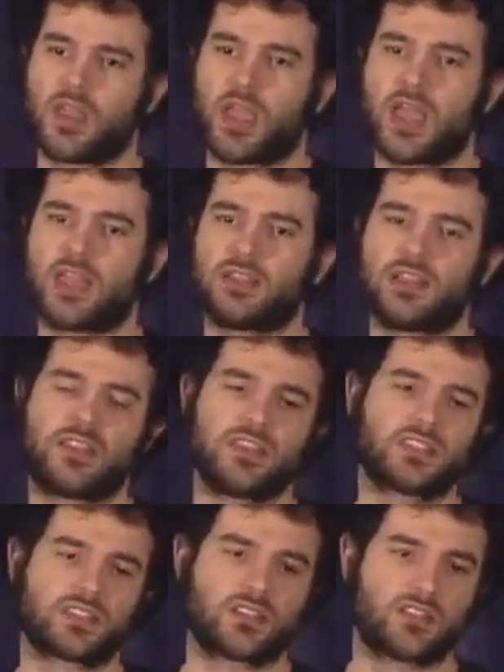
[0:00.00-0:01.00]
And in
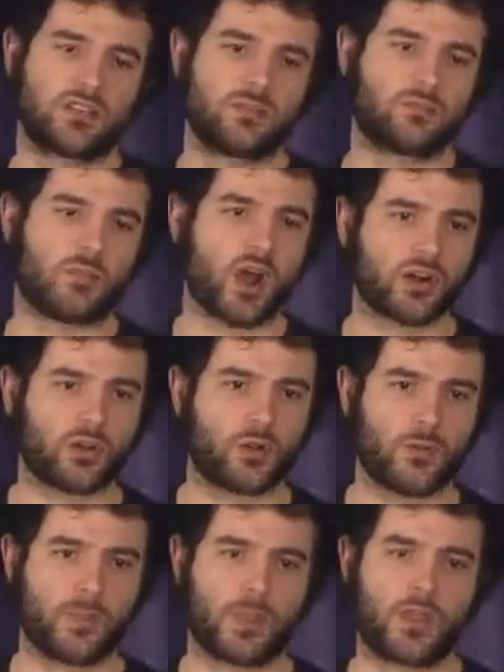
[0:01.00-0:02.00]
this
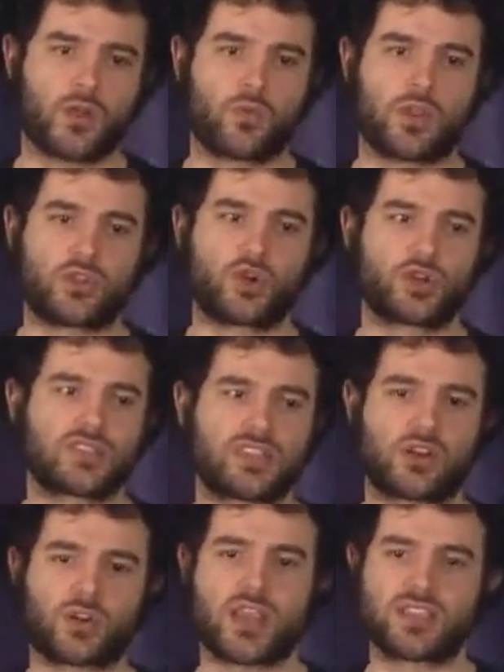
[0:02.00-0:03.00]
model, when you're
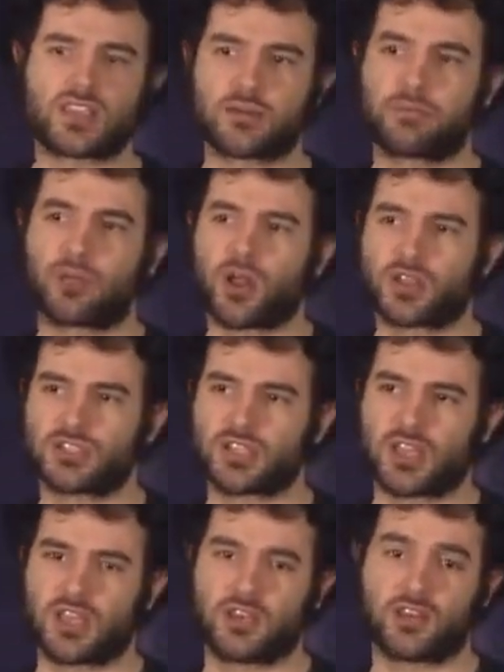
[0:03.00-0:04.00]
synchronizing a
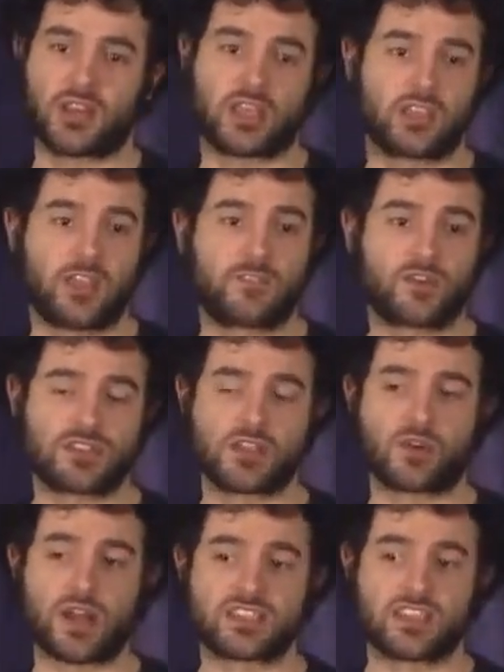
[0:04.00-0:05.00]
blockchain, like if you're
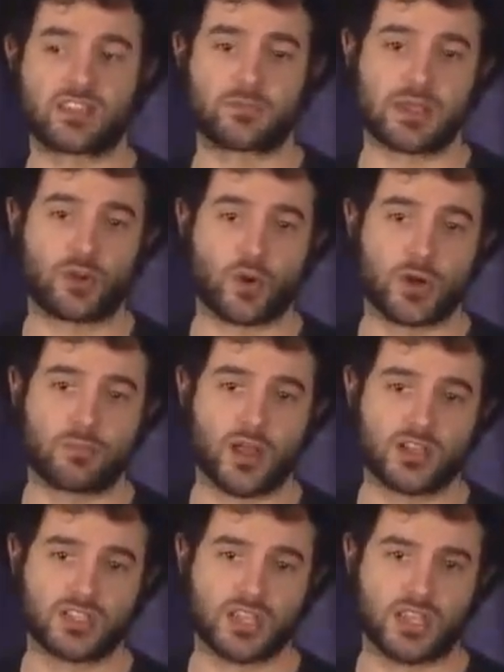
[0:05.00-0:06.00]
synchronizing the Bitcoin
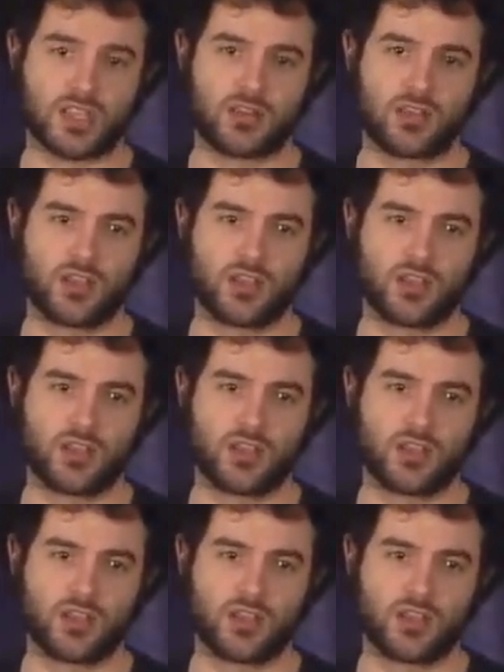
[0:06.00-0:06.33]
blockchain,